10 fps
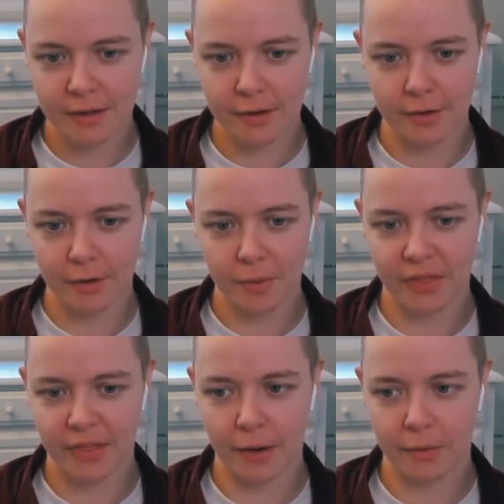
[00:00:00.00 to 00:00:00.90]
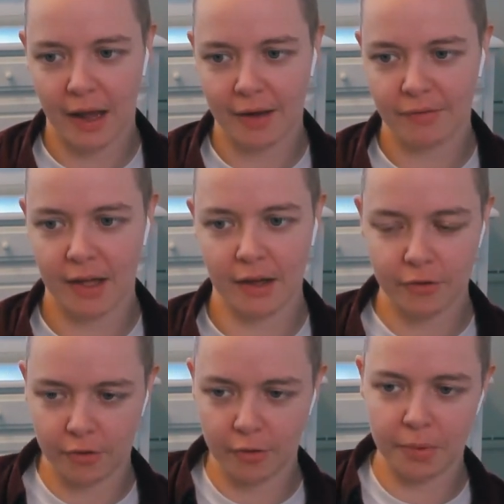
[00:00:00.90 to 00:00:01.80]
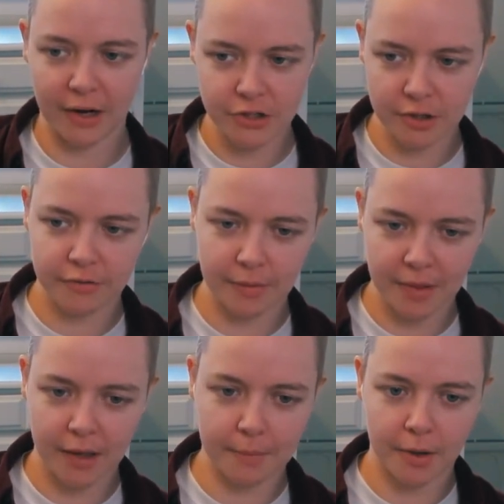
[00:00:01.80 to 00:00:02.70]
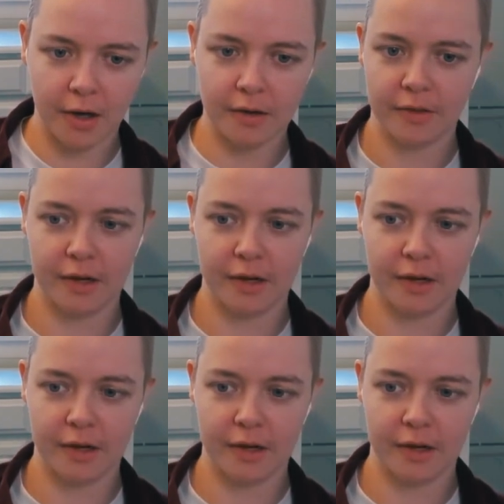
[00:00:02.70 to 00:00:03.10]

you know, without having external pressure from like a boss.